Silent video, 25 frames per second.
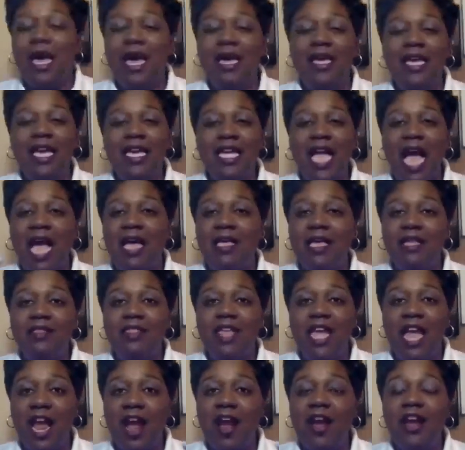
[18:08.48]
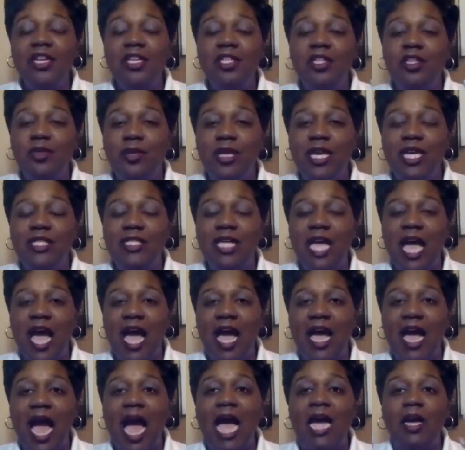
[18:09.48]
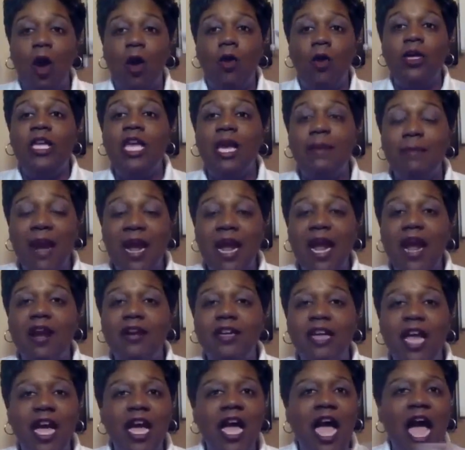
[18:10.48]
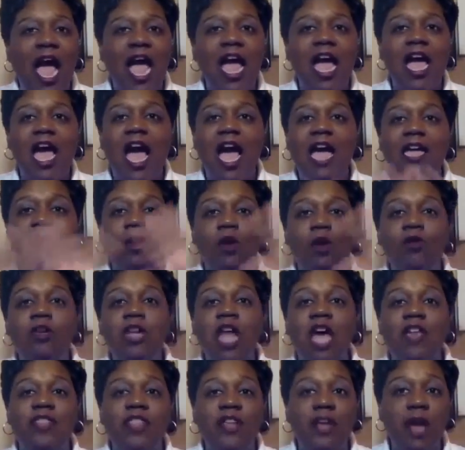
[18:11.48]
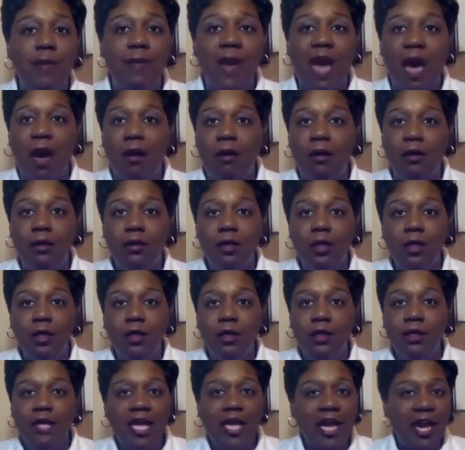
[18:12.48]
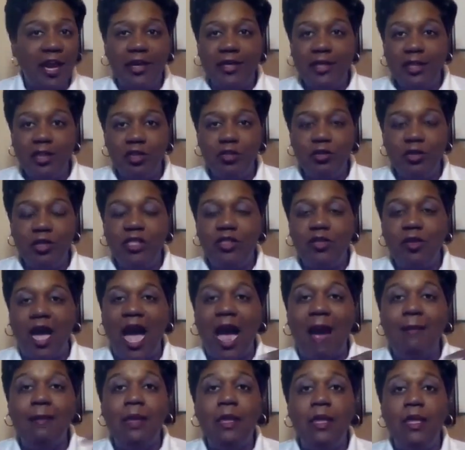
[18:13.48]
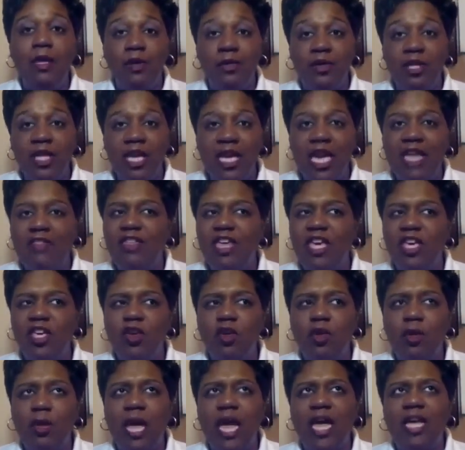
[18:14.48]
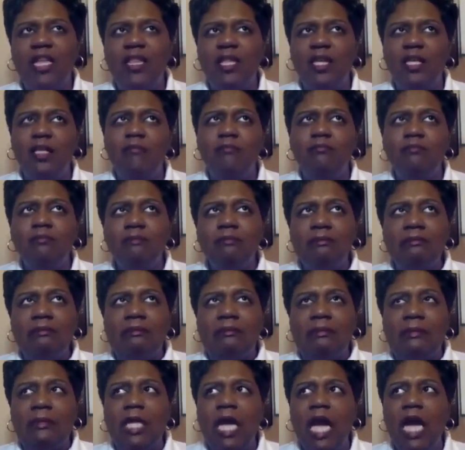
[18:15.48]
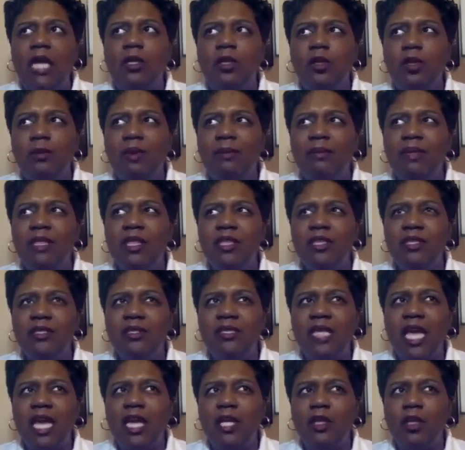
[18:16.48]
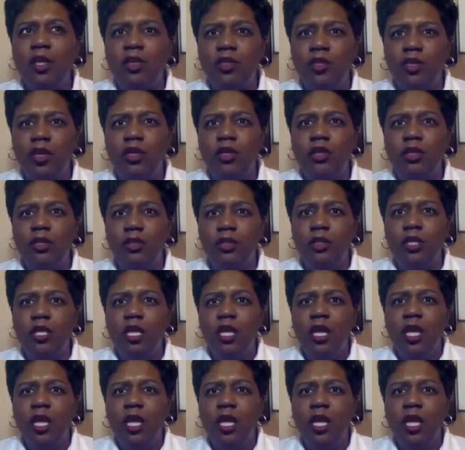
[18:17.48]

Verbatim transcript: again, I, the hair industry is I, I, go to get my hair done. I, I know nothing about the and Bagley. So I'm learning. Mm-hmm. I think you're like the, I don't know, maybe the second or 3rd